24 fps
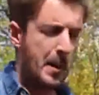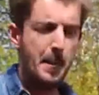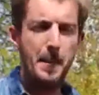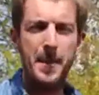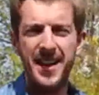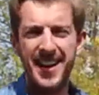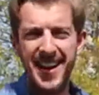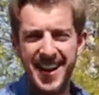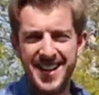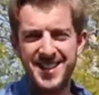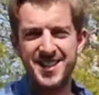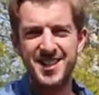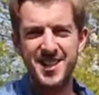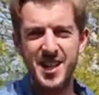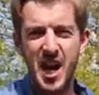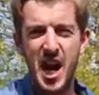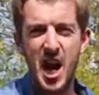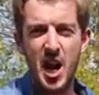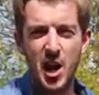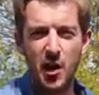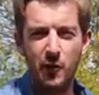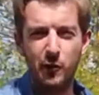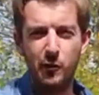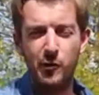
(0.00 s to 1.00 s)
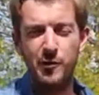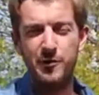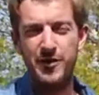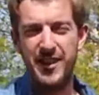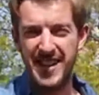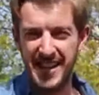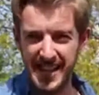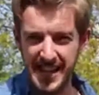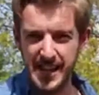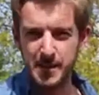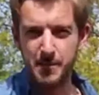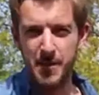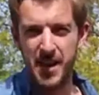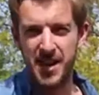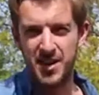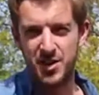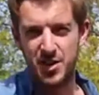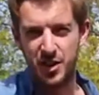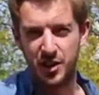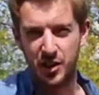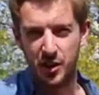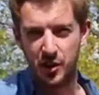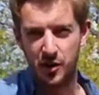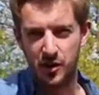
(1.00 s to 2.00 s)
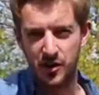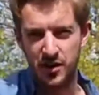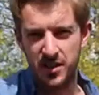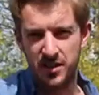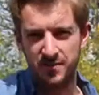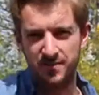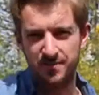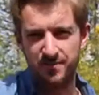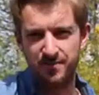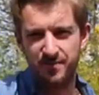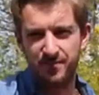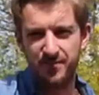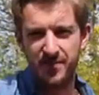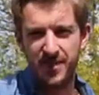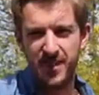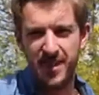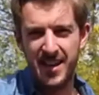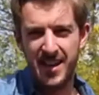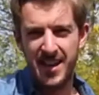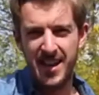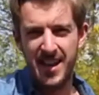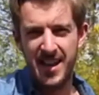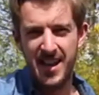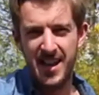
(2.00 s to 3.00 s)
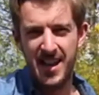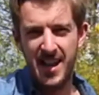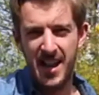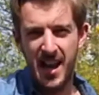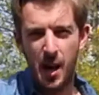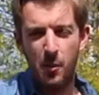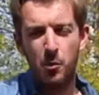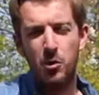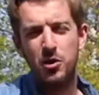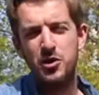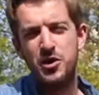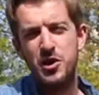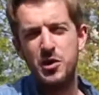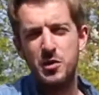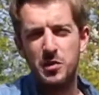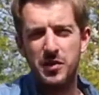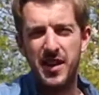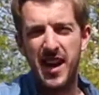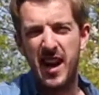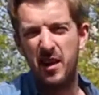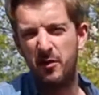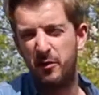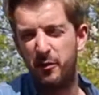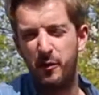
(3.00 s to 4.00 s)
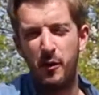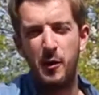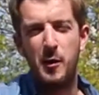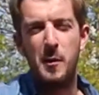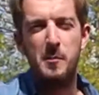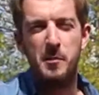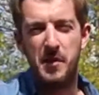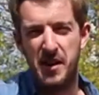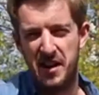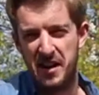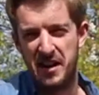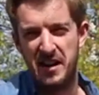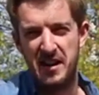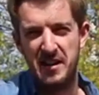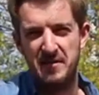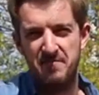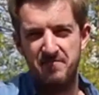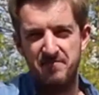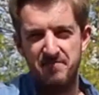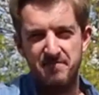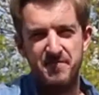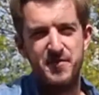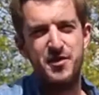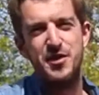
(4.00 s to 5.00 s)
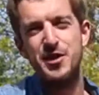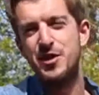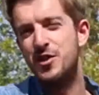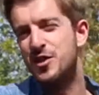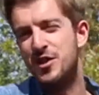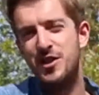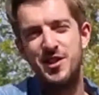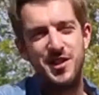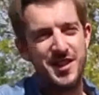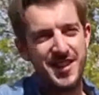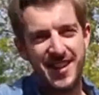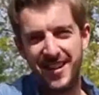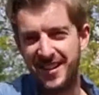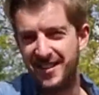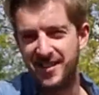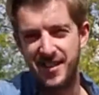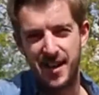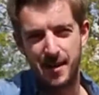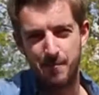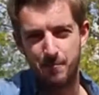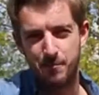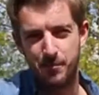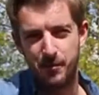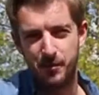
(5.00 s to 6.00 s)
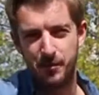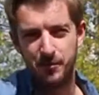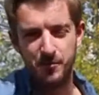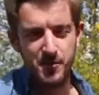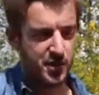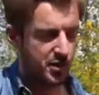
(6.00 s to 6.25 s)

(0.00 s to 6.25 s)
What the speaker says: But let's start off with the E major chord, and we'll do that for a bar. just as an example.